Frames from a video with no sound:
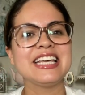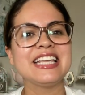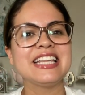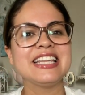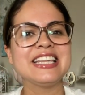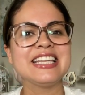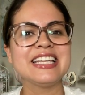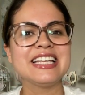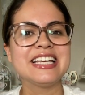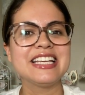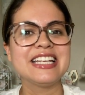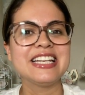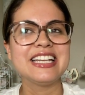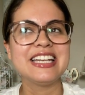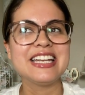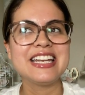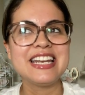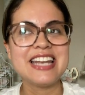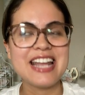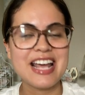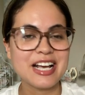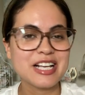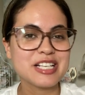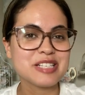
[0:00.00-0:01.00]
in the
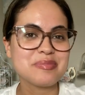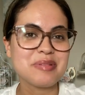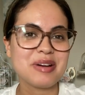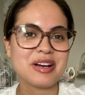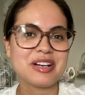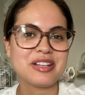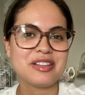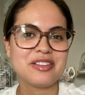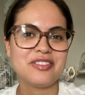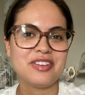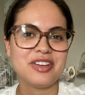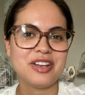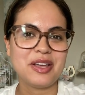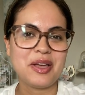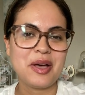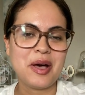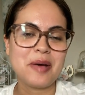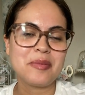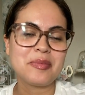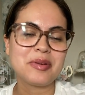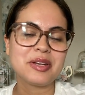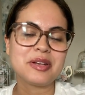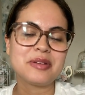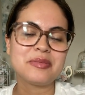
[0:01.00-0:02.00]
next part of the video
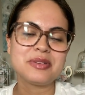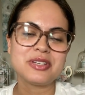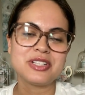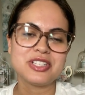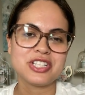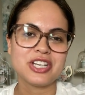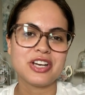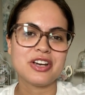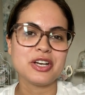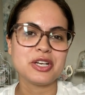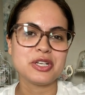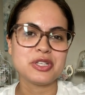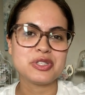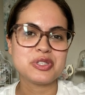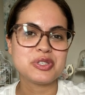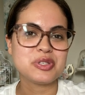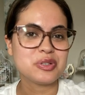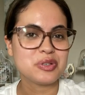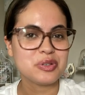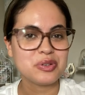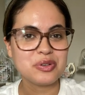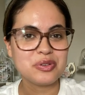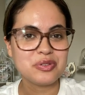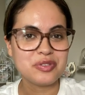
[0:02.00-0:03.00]
I'm going to be sharing
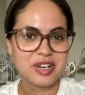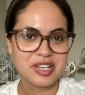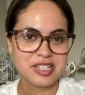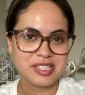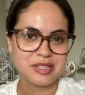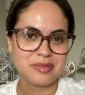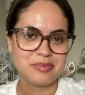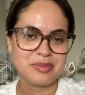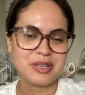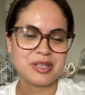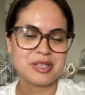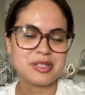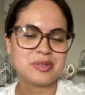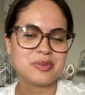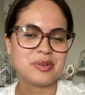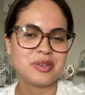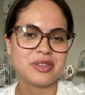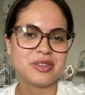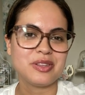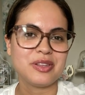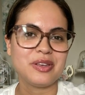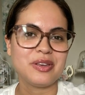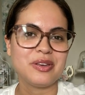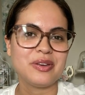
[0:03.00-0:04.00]
2 recipes
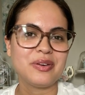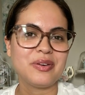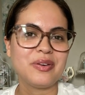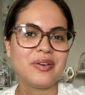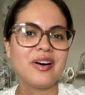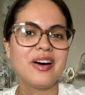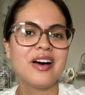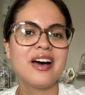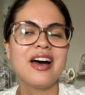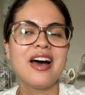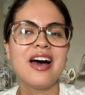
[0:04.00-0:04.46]
with you